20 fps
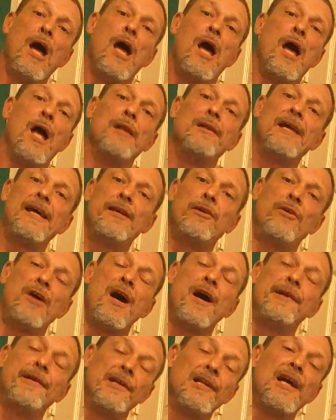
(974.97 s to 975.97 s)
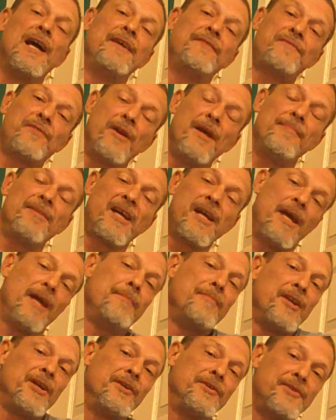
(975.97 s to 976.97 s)
Later on in life, when I became
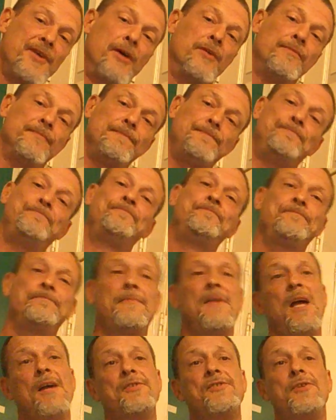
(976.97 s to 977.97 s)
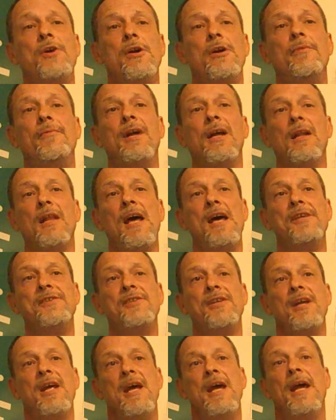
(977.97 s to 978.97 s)
an adult, I started
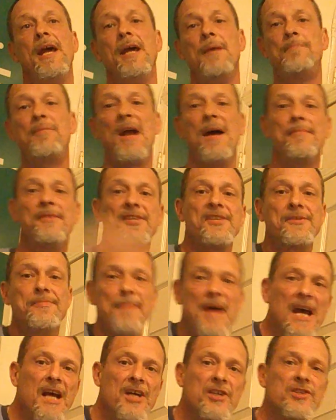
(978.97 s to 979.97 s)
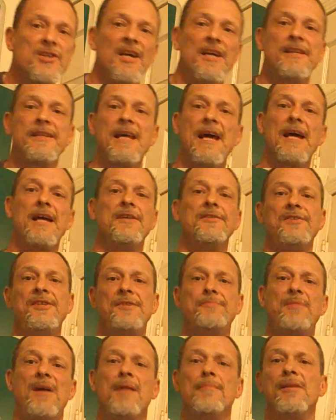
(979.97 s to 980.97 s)
realizing he probably smashed like that because he's
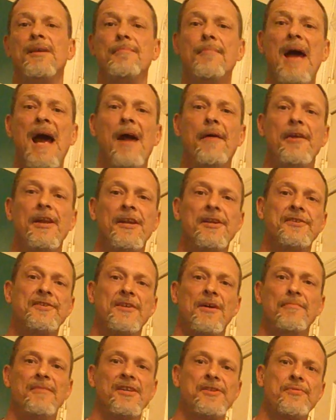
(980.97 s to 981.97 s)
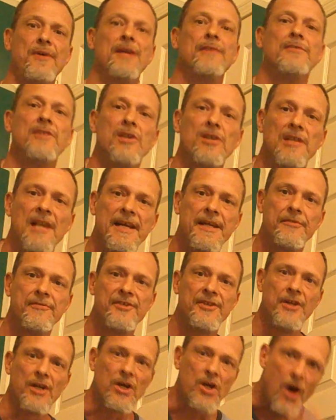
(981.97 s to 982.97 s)
probably married or something. This way it looked like he was
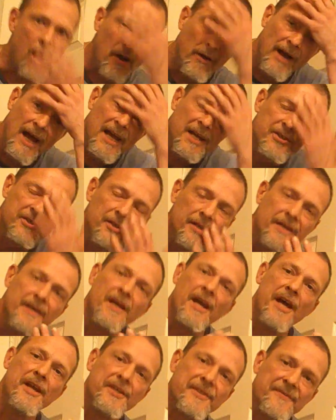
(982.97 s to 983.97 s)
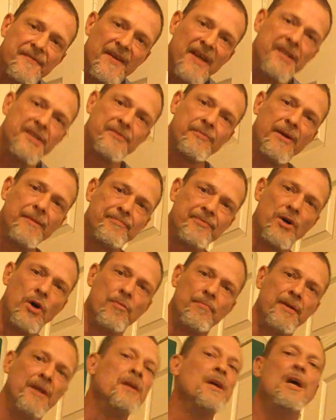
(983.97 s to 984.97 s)
in a car accident. He got his face ripped
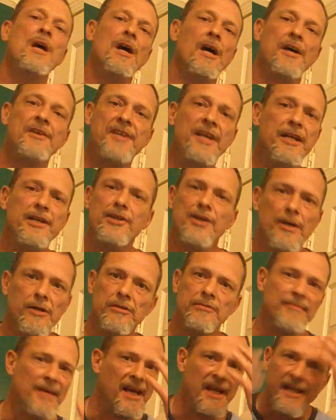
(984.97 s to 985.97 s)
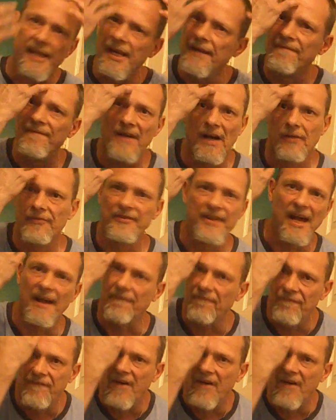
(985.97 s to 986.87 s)
open. But he knew, man. He felt that